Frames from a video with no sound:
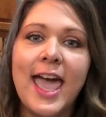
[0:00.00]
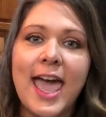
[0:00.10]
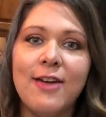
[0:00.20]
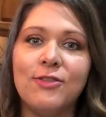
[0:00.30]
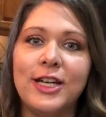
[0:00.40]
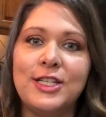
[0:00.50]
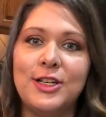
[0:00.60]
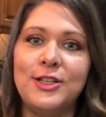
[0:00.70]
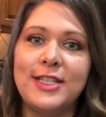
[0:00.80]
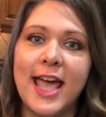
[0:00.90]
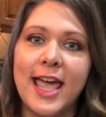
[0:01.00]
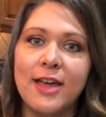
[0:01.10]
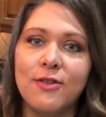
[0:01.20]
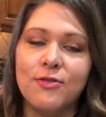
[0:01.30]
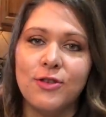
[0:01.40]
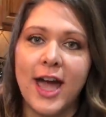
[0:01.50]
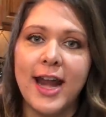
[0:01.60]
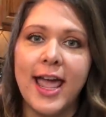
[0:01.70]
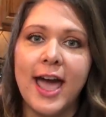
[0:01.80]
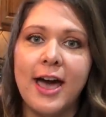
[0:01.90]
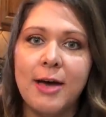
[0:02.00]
Every Tuesday and Friday, I